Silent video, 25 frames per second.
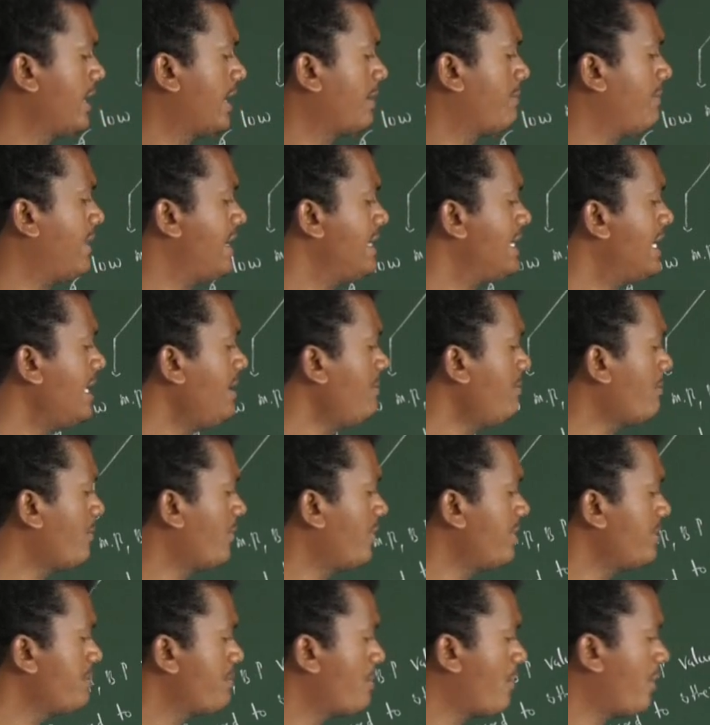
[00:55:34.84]
Melting
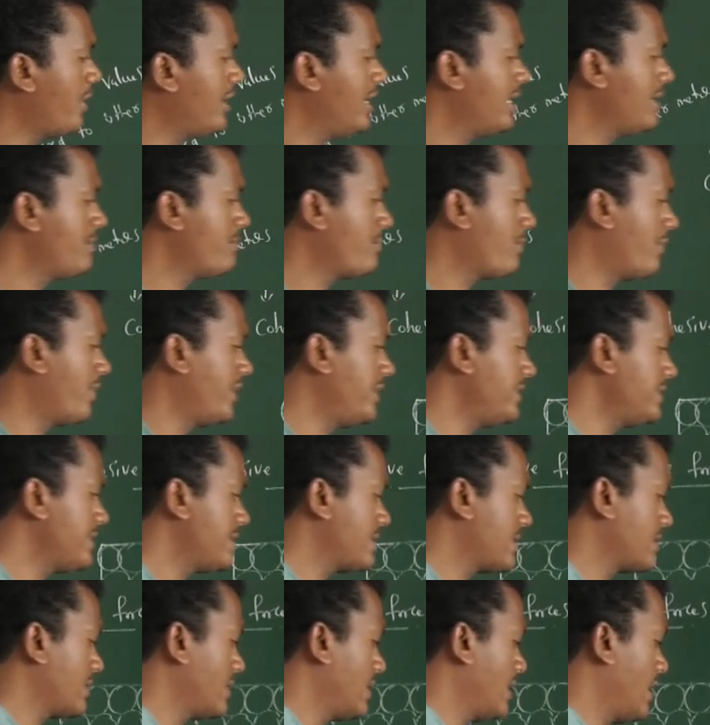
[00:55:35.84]
point, boiling
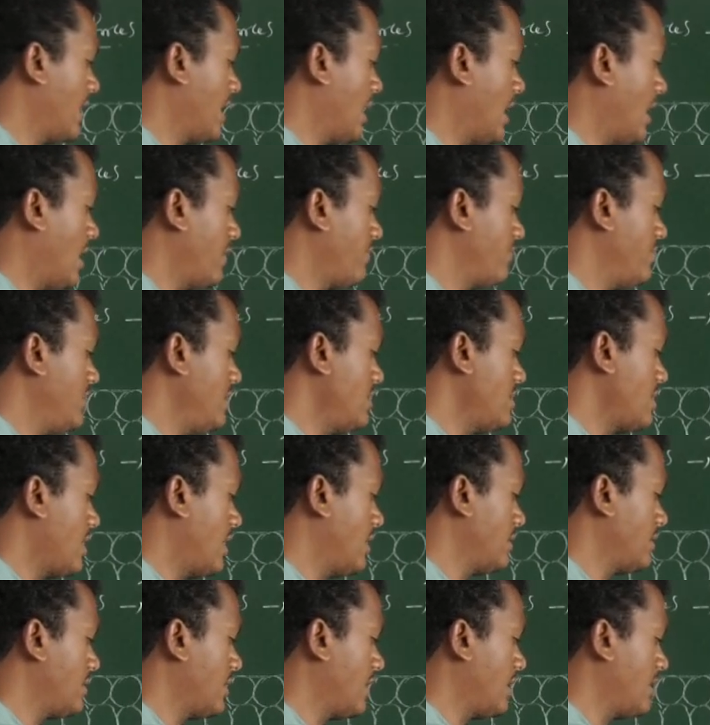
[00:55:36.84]
points of this
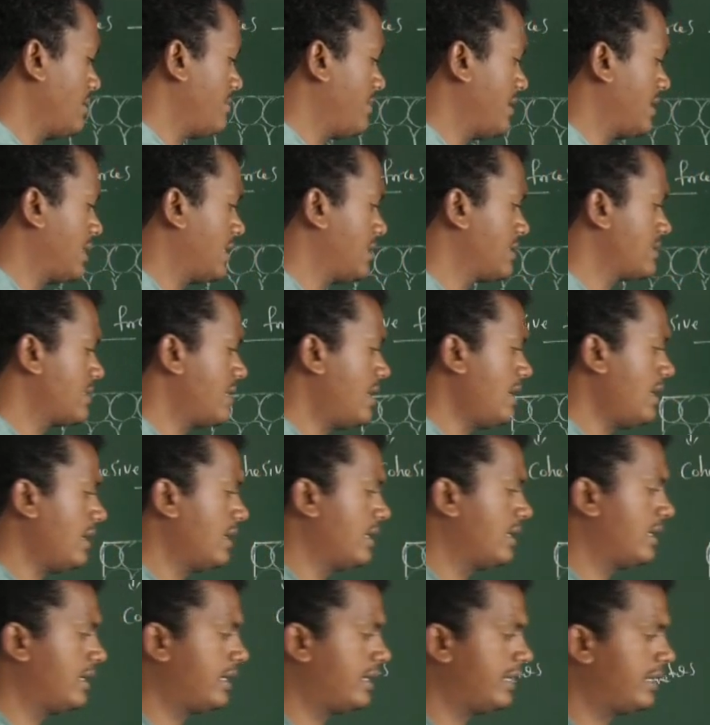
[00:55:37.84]
alkali metals are
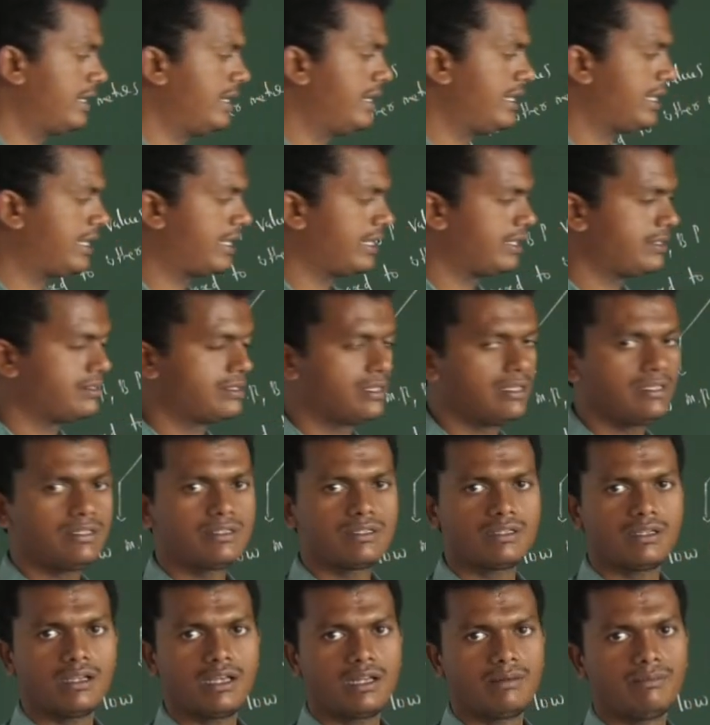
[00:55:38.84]

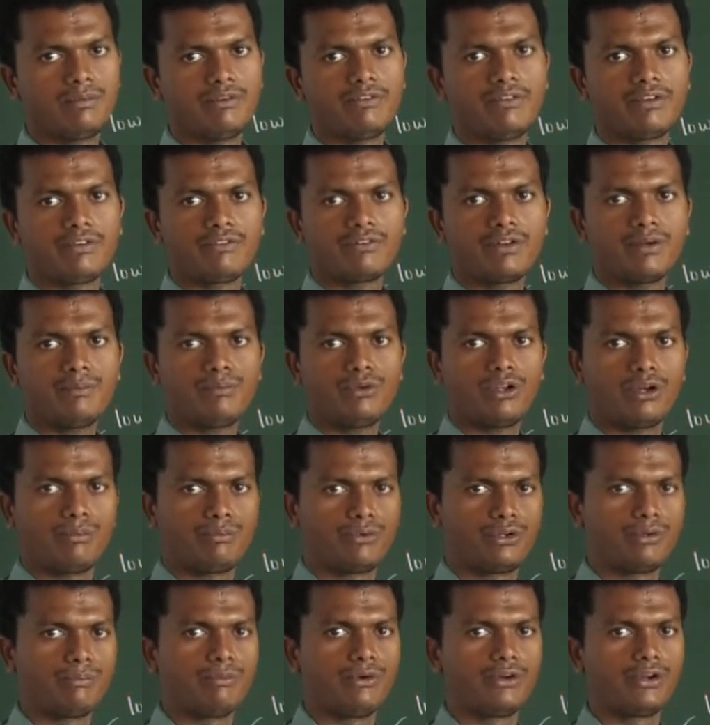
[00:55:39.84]
decreases on moving from
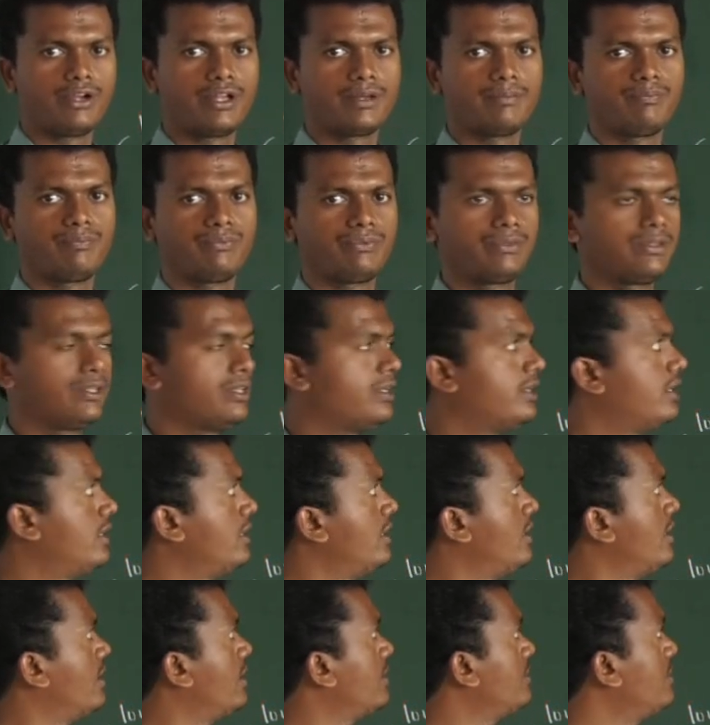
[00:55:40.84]
top to bottom.
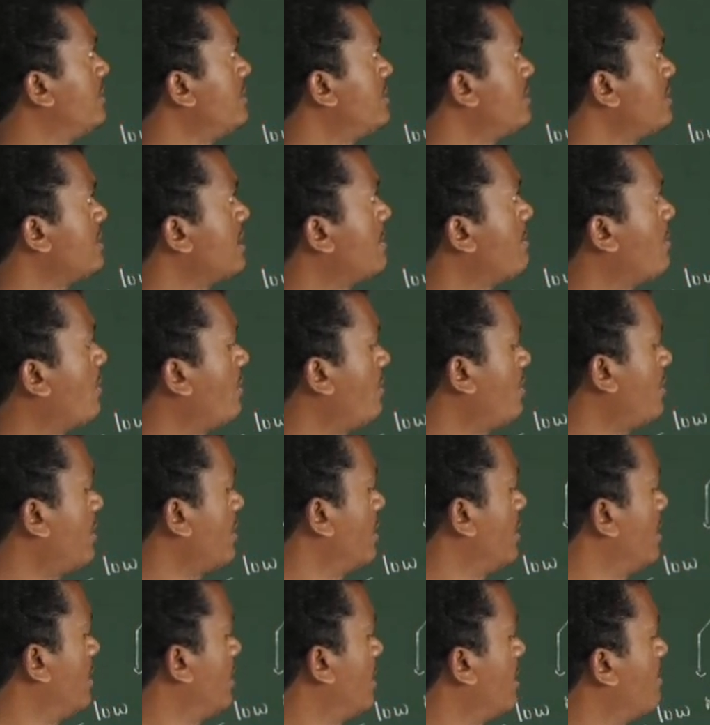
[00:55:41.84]
This is
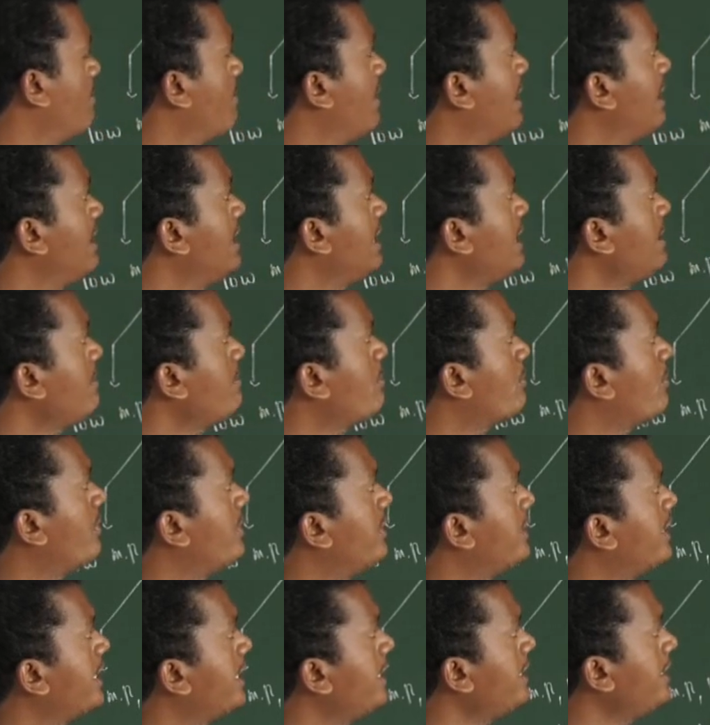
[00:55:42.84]
about melting
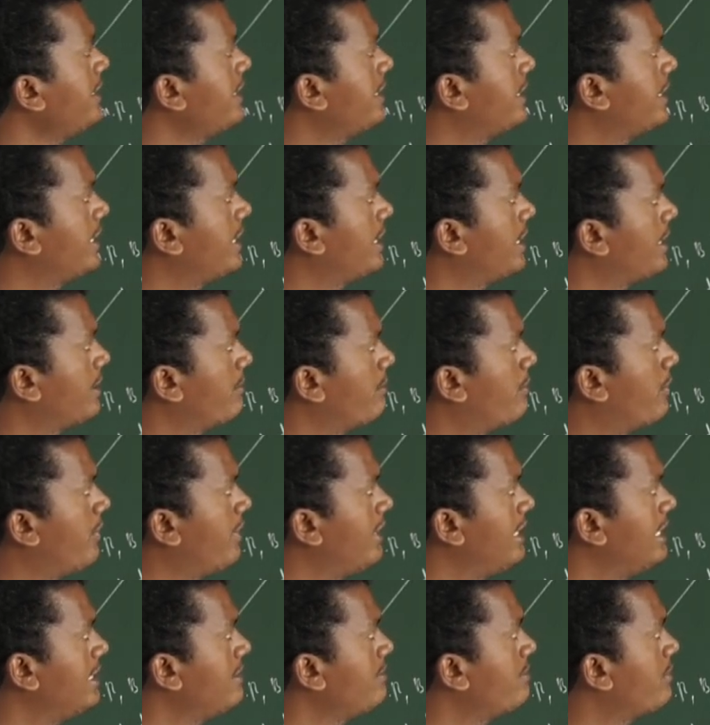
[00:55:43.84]
point and
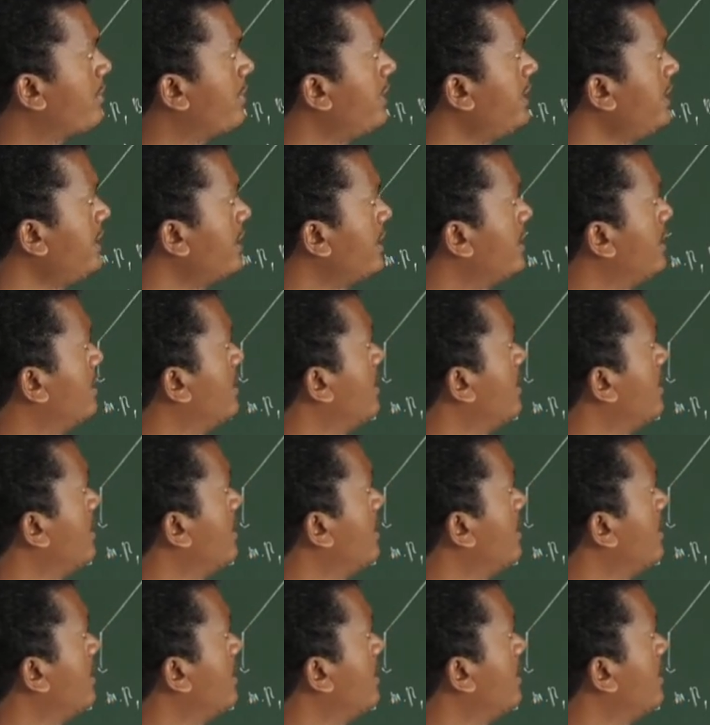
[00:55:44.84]
boiling point.